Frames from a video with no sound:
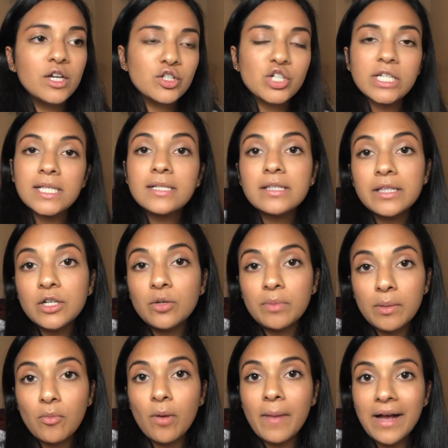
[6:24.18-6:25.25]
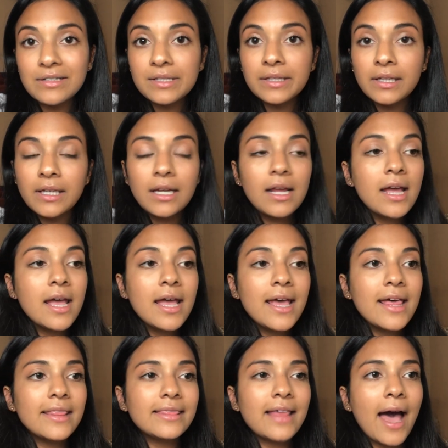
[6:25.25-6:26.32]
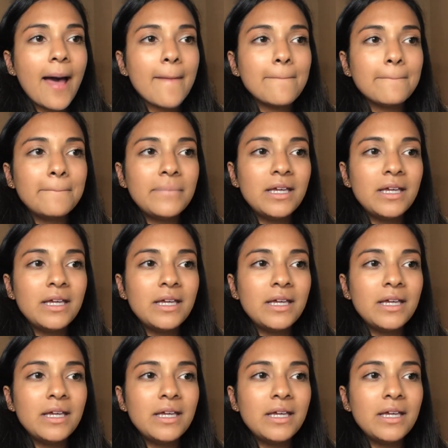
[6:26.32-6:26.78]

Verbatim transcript: dresses a little bit more masculine, that